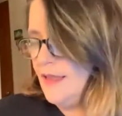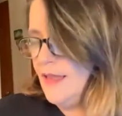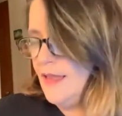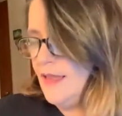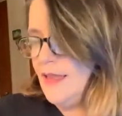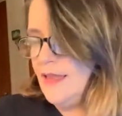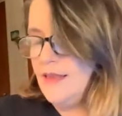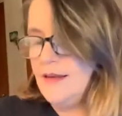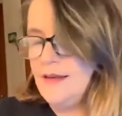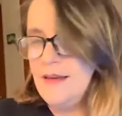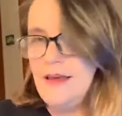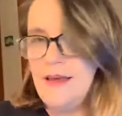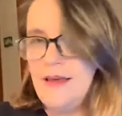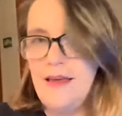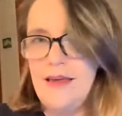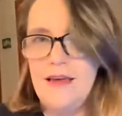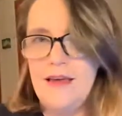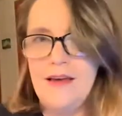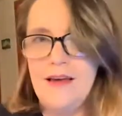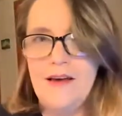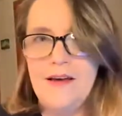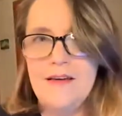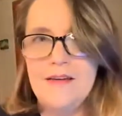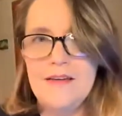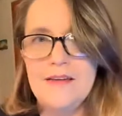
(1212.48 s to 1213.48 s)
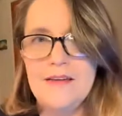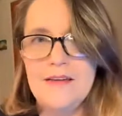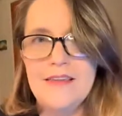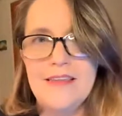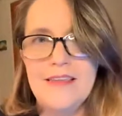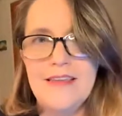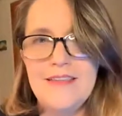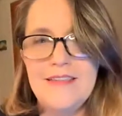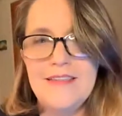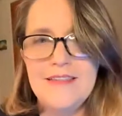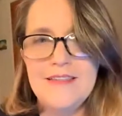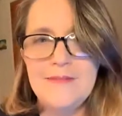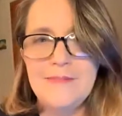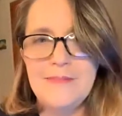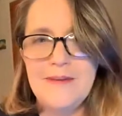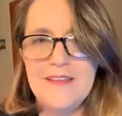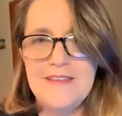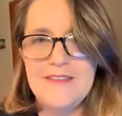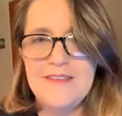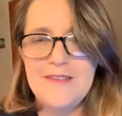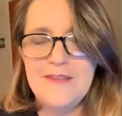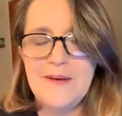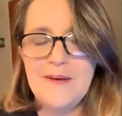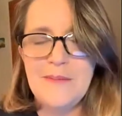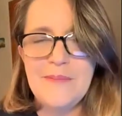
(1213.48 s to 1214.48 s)
And this has been
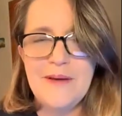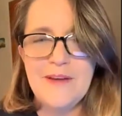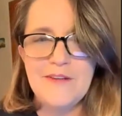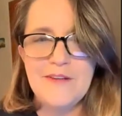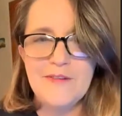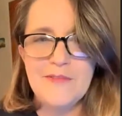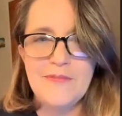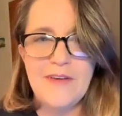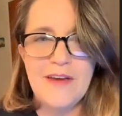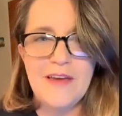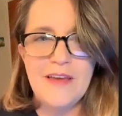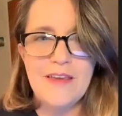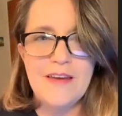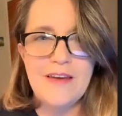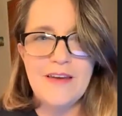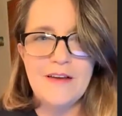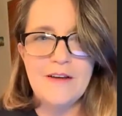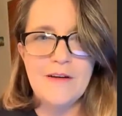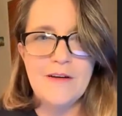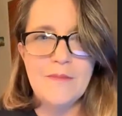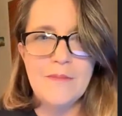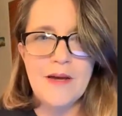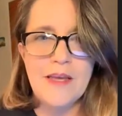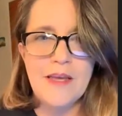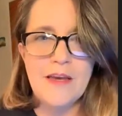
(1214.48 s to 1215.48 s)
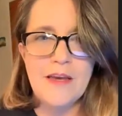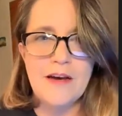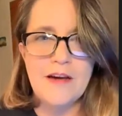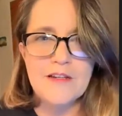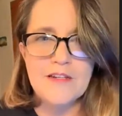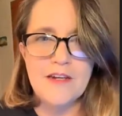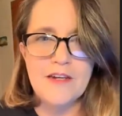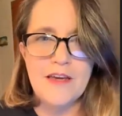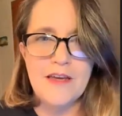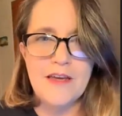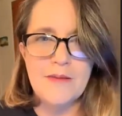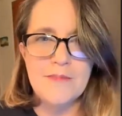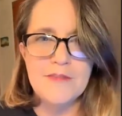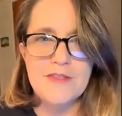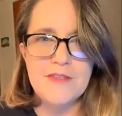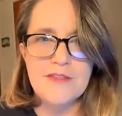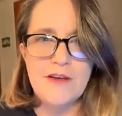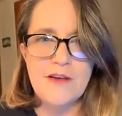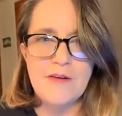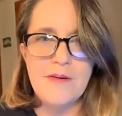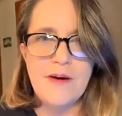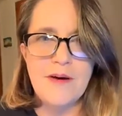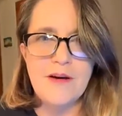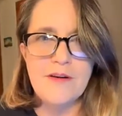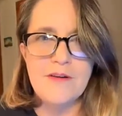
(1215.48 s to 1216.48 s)
so much fun. Oh my gosh, I am
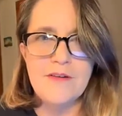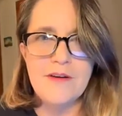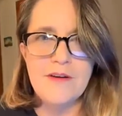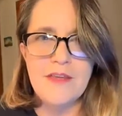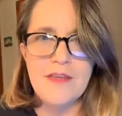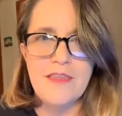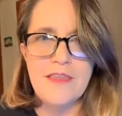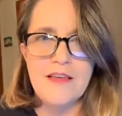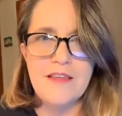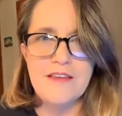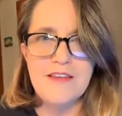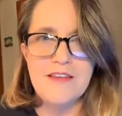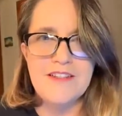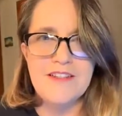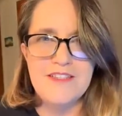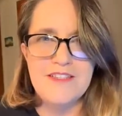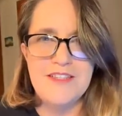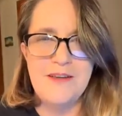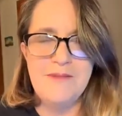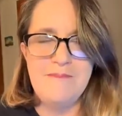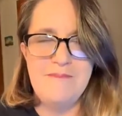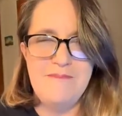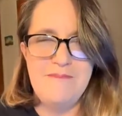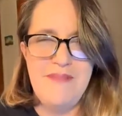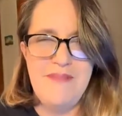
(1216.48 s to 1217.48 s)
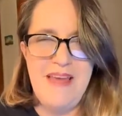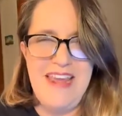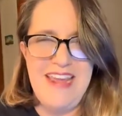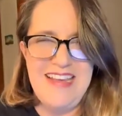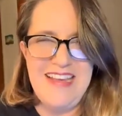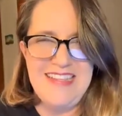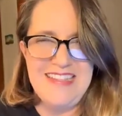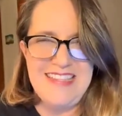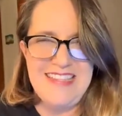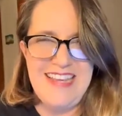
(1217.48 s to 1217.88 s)
so hungry. That looks amazing.